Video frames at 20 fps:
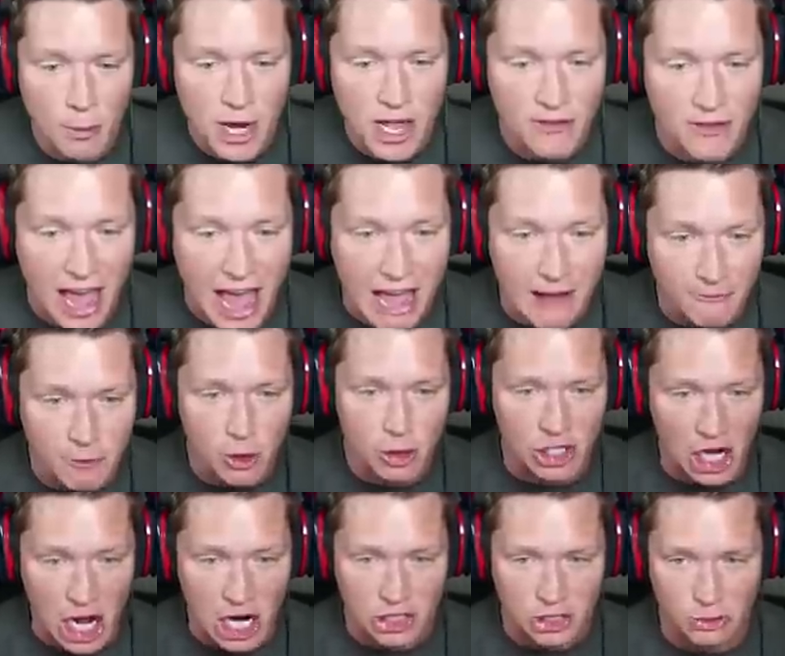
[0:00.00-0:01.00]
we have ever
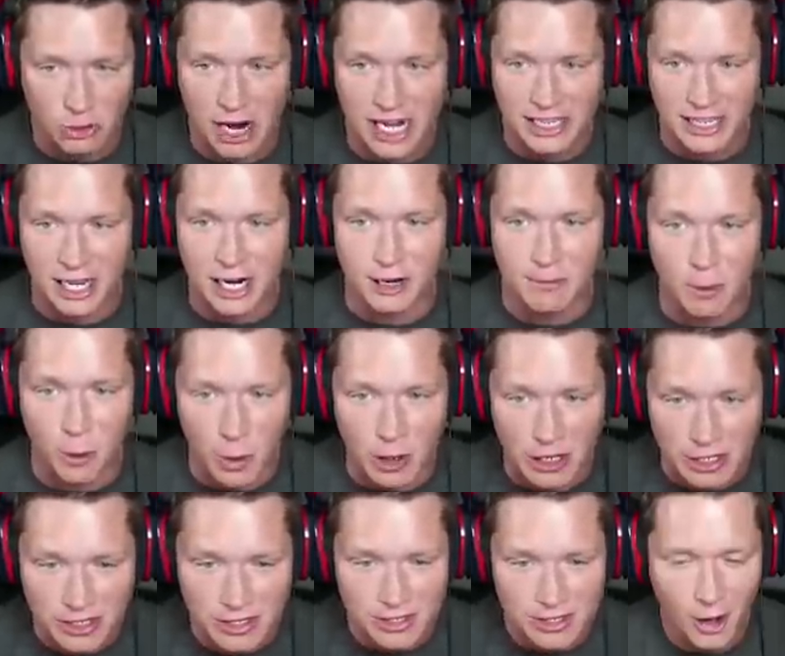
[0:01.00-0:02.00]
dunked right there,
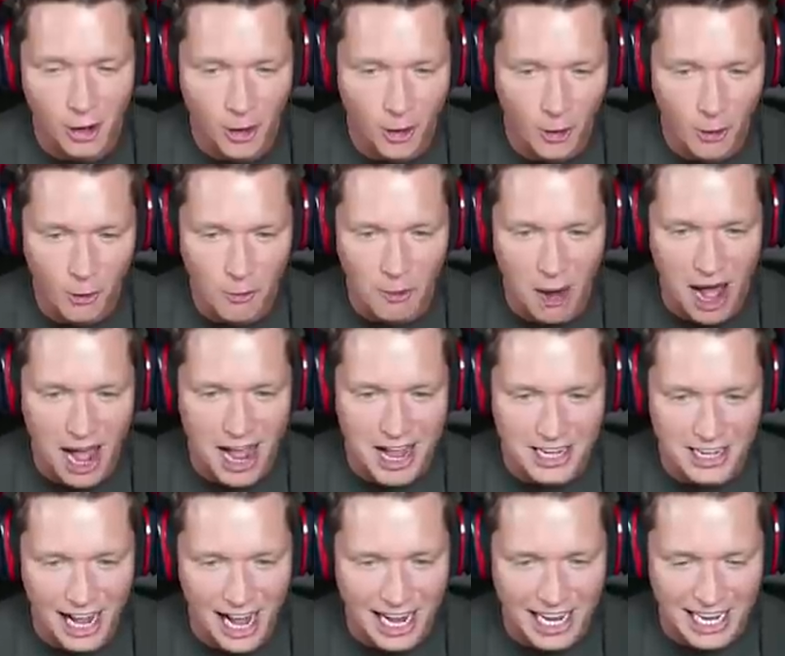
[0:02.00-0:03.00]
boys. Oh my
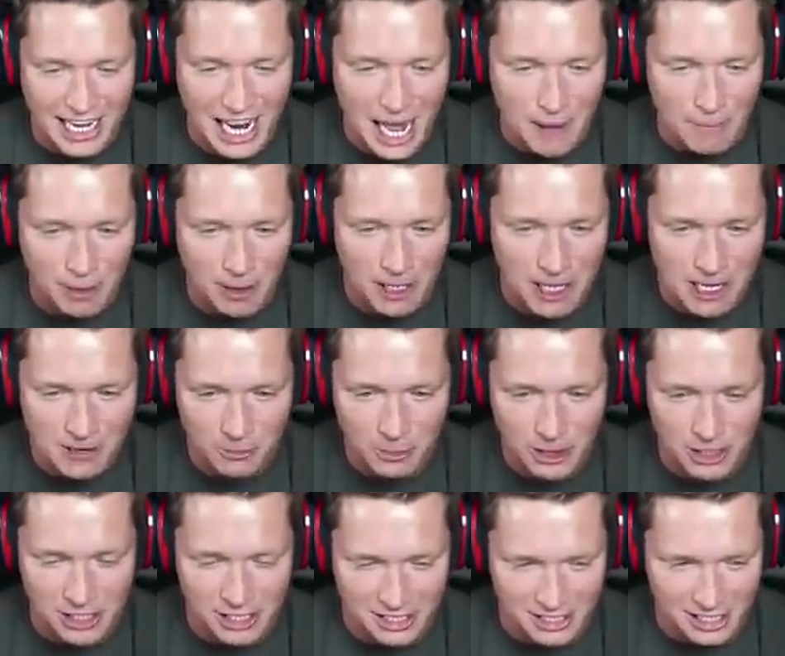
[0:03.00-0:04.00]
God, I cannot believe
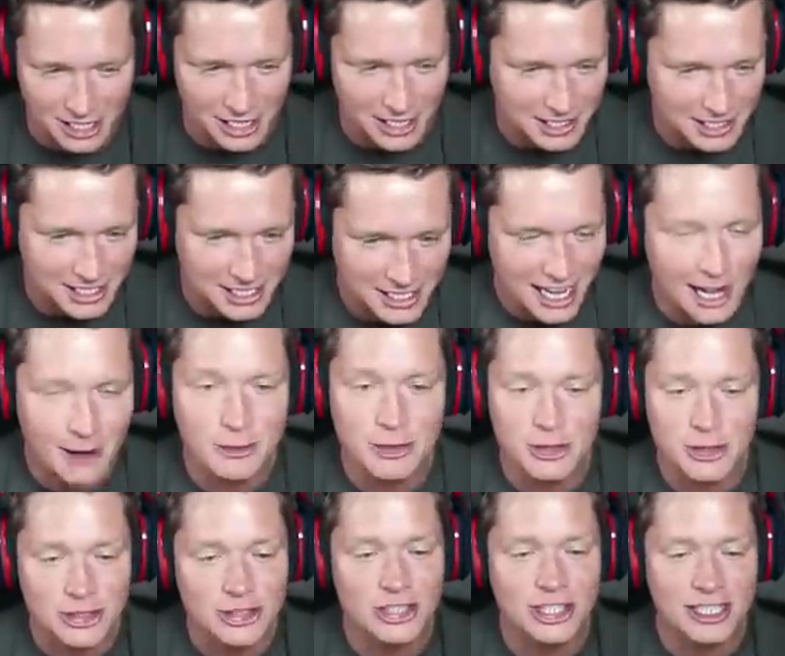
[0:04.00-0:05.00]
we just dunked. I
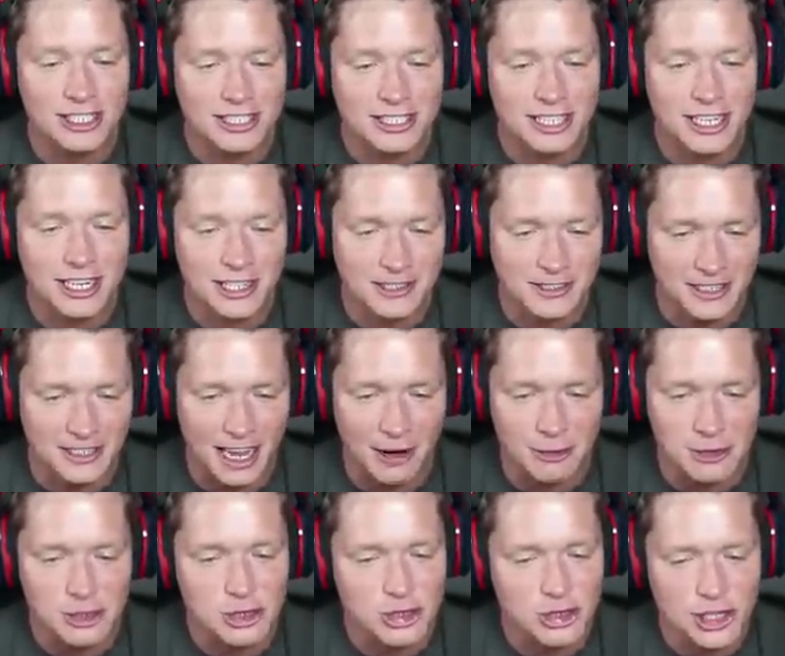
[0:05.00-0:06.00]
was just
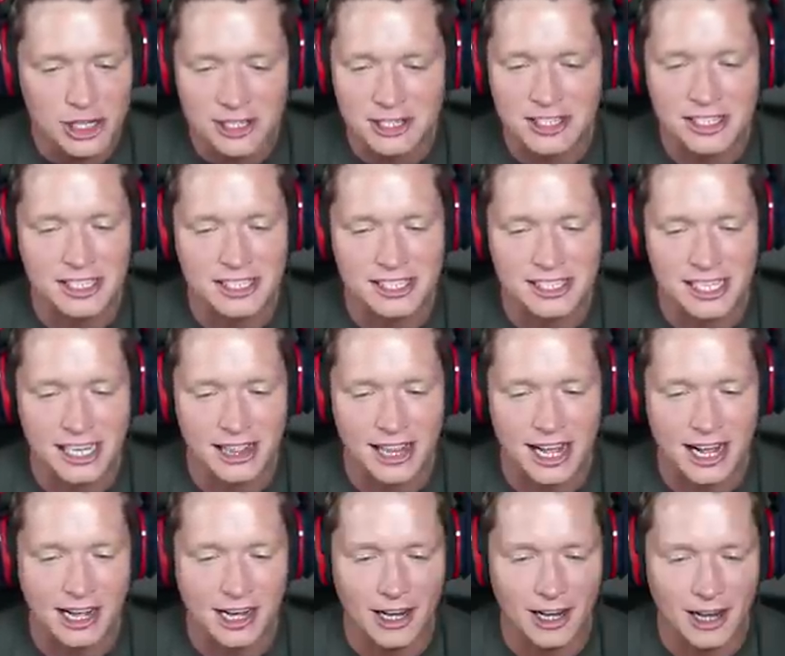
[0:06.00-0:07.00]
gonna say
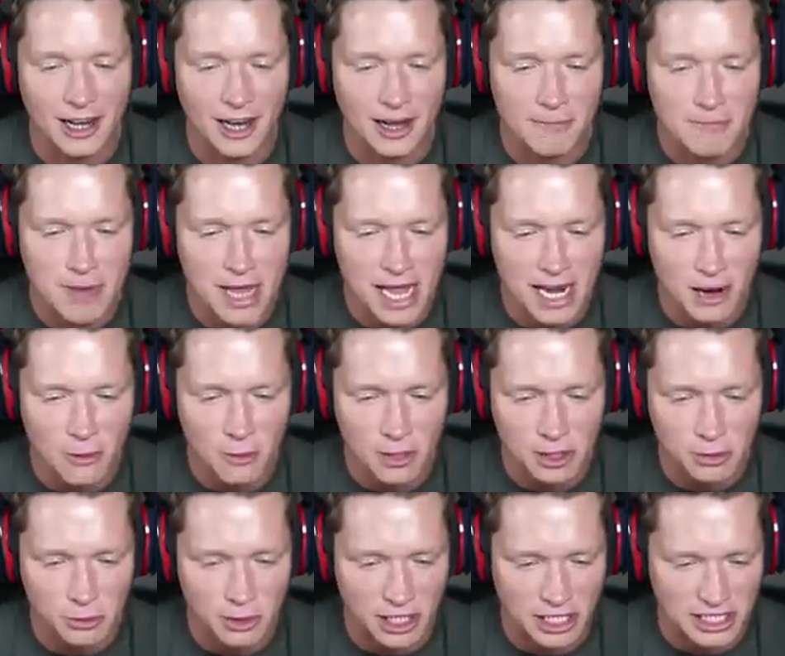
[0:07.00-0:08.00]
like, oh man, I
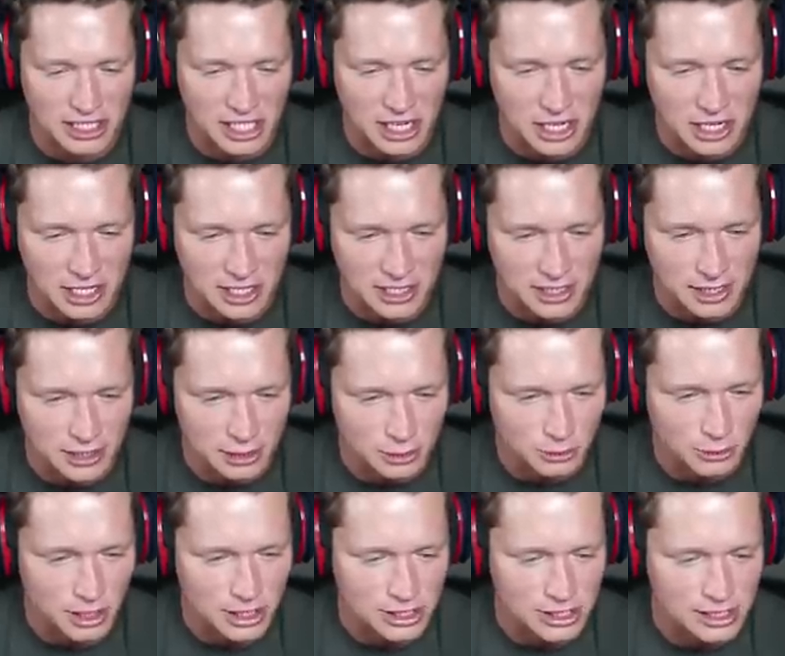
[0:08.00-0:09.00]
wish we could dunk in
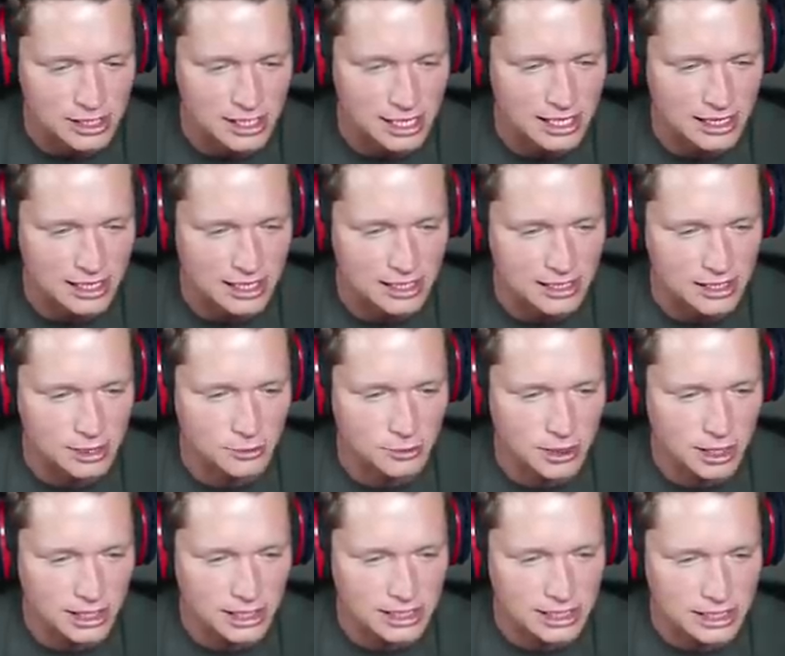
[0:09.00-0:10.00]
situations like this and
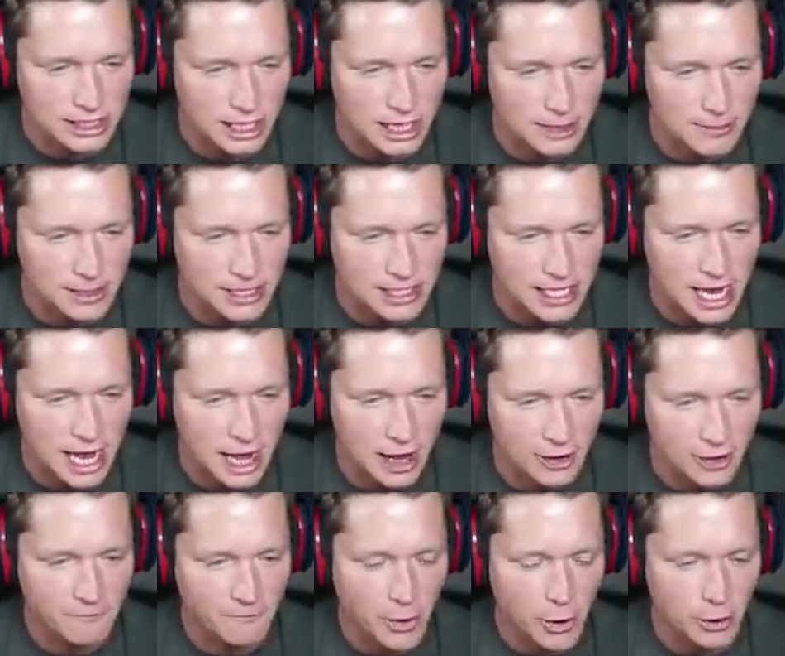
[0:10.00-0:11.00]
really slam it
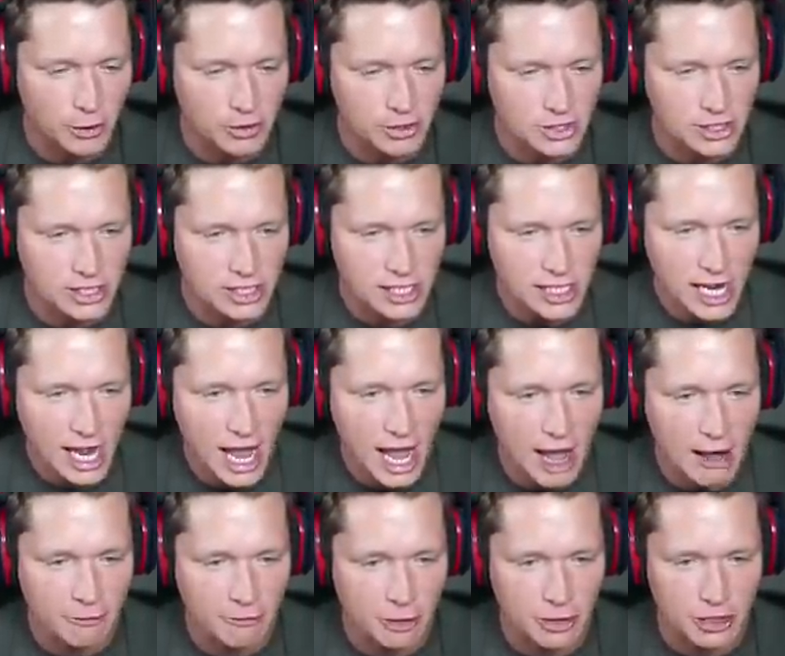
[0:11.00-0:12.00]
down. First
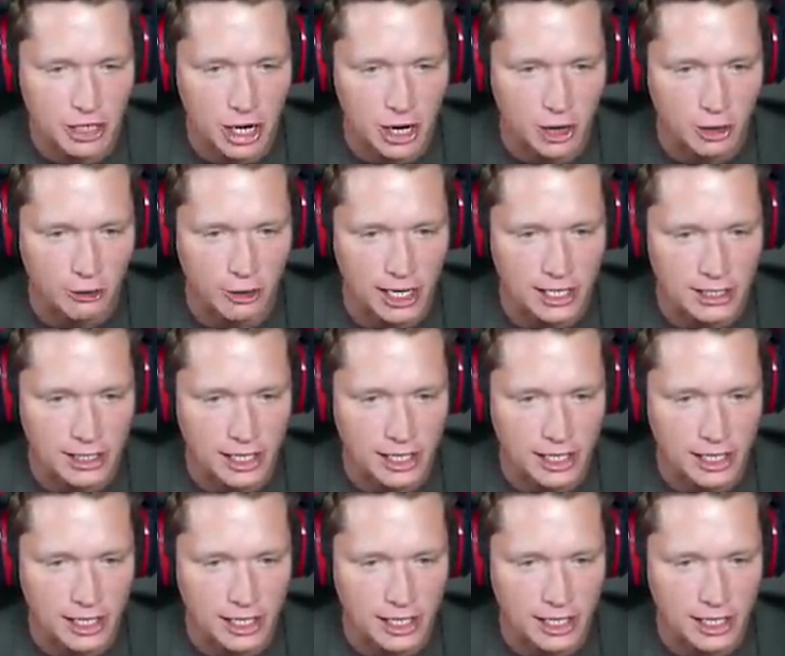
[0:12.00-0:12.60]
ever dunk right